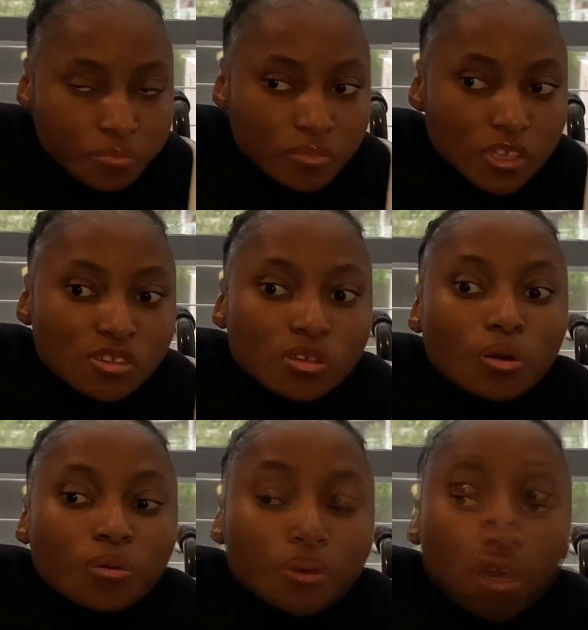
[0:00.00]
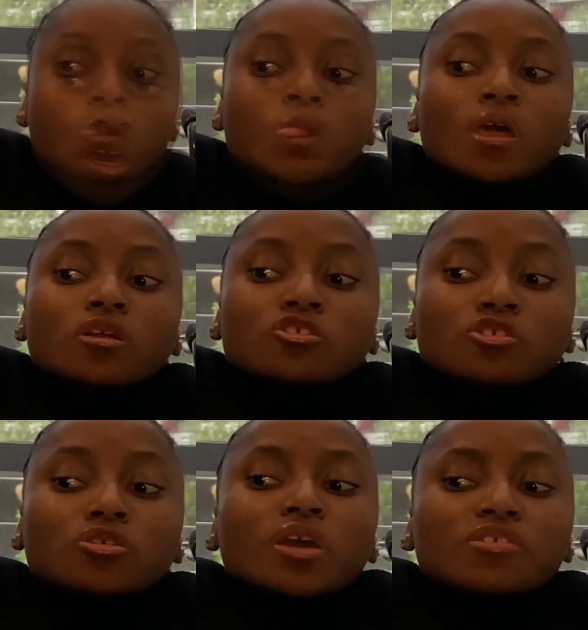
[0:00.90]
So yeah.
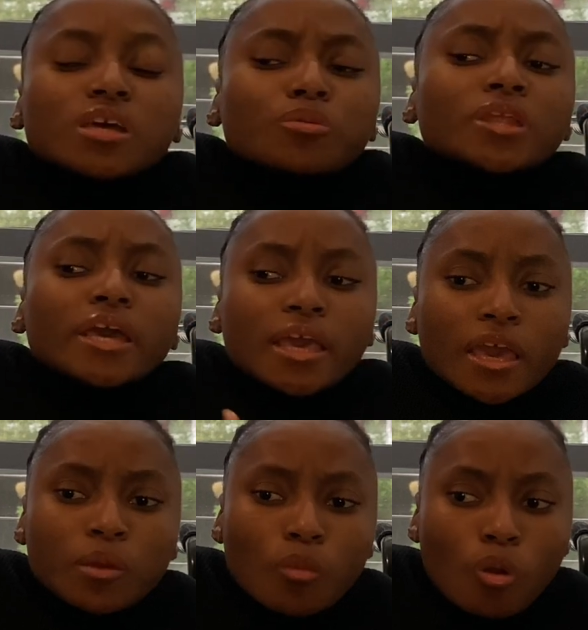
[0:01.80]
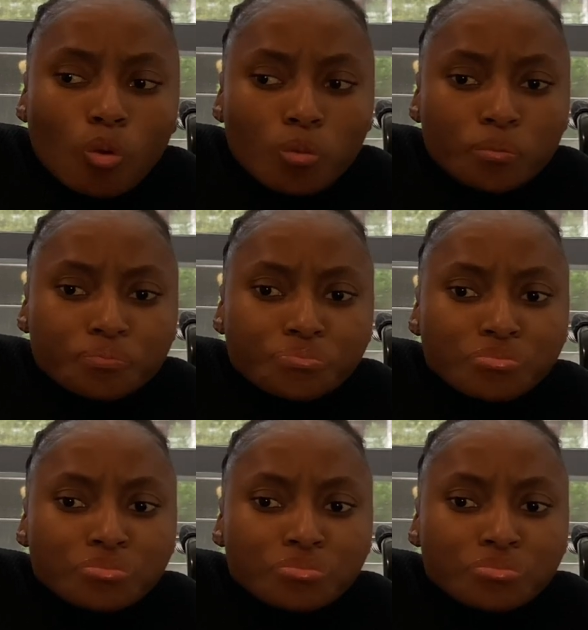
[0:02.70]
So every time when I came home,